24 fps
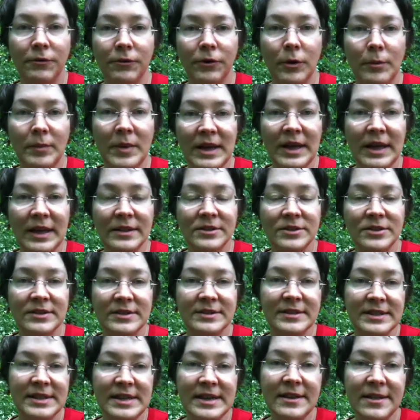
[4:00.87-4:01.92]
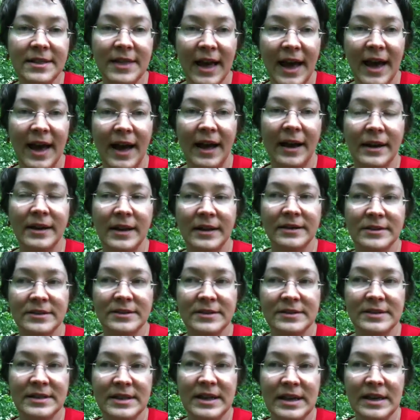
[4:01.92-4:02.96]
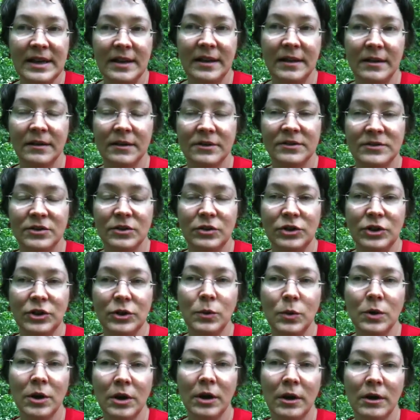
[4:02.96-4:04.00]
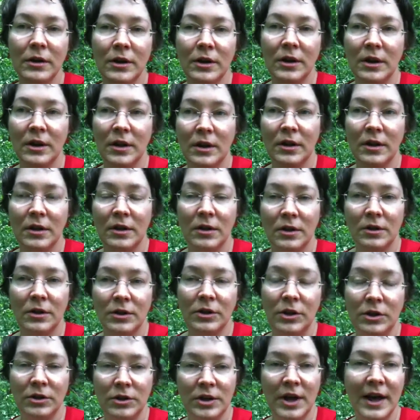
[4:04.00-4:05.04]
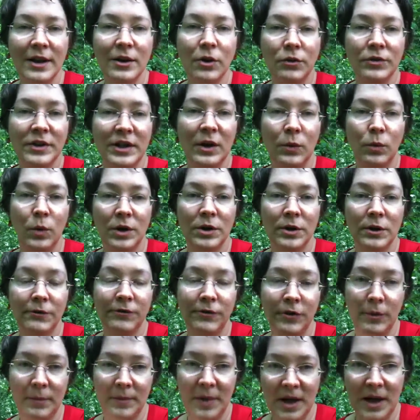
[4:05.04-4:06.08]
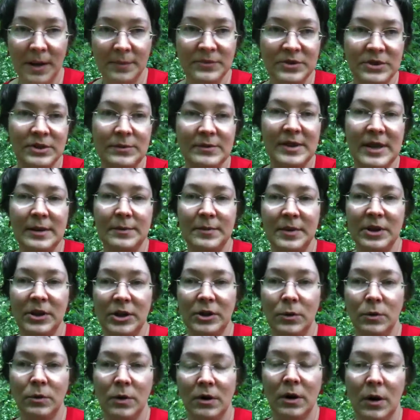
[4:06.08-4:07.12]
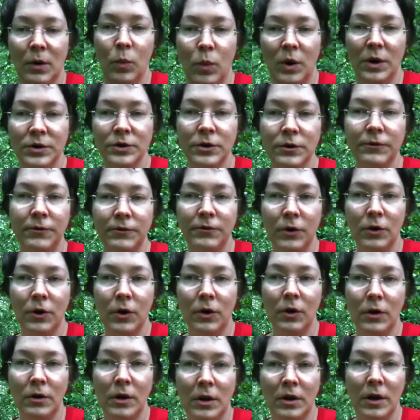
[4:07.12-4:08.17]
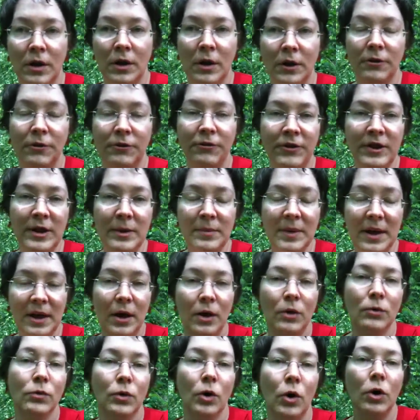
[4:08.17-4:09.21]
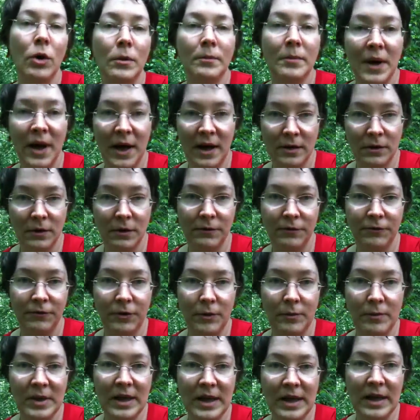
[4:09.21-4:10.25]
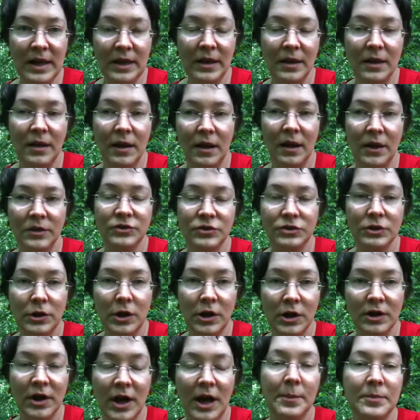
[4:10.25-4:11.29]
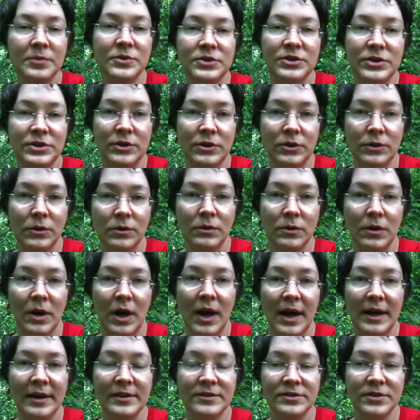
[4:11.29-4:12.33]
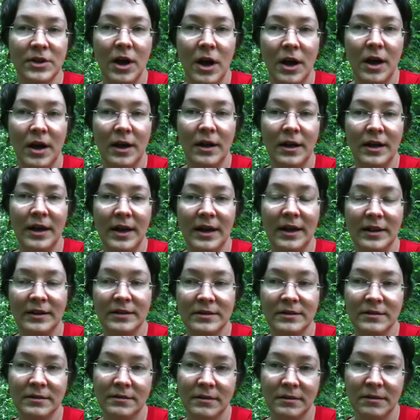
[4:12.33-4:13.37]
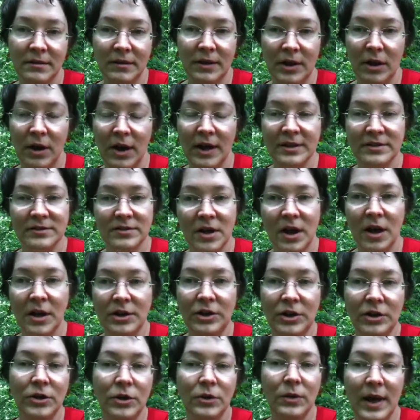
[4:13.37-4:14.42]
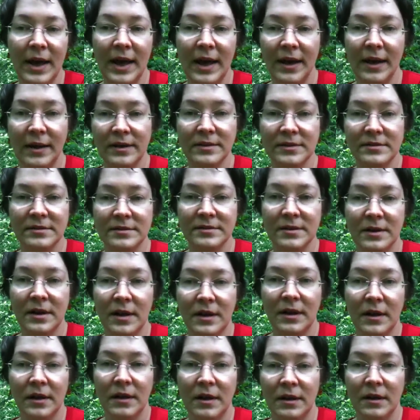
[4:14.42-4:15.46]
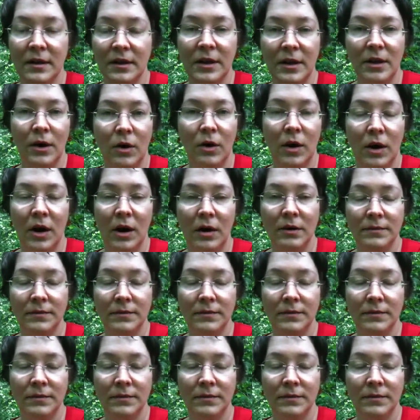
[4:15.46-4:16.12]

for me to see that and to see. So, you were not only a wonderful mom to me, but you were a wonderful female role model for me uh, to look up to. I saw and you know I saw you as you know